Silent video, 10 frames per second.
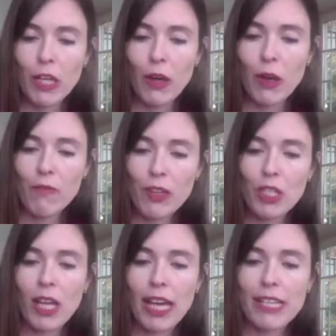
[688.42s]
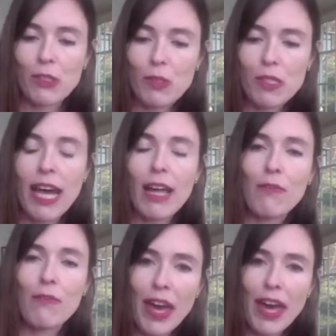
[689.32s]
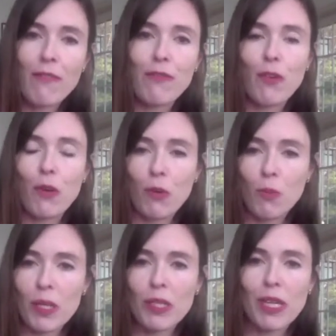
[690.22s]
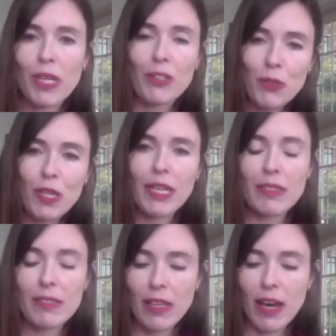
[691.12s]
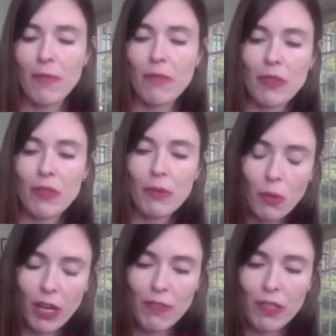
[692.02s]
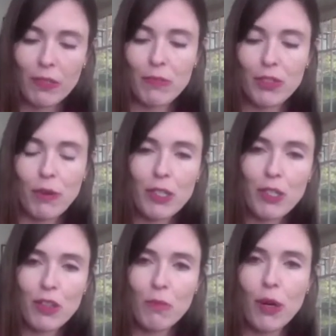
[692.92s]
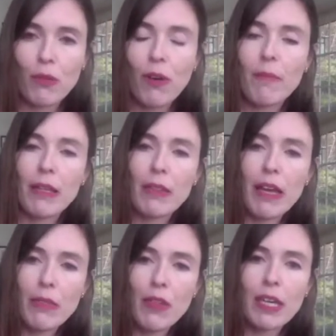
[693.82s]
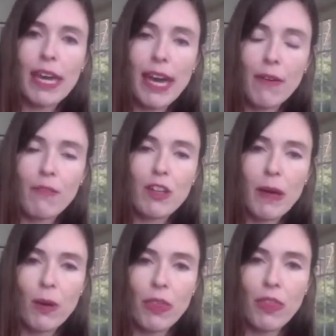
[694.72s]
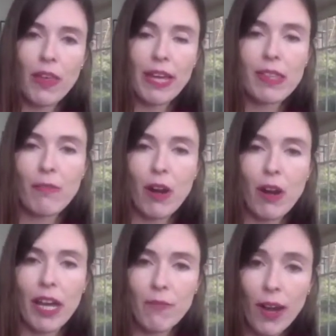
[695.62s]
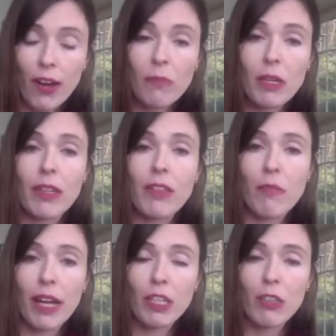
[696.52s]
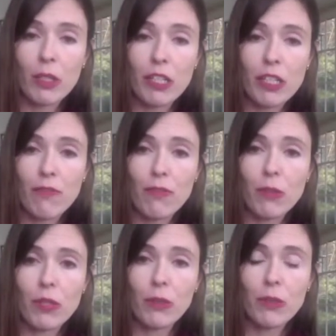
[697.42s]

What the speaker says: visualize yourself there for 1 year, 2 years, whatever the duration of the program, and think carefully about whether that's the right environment and the right community for you.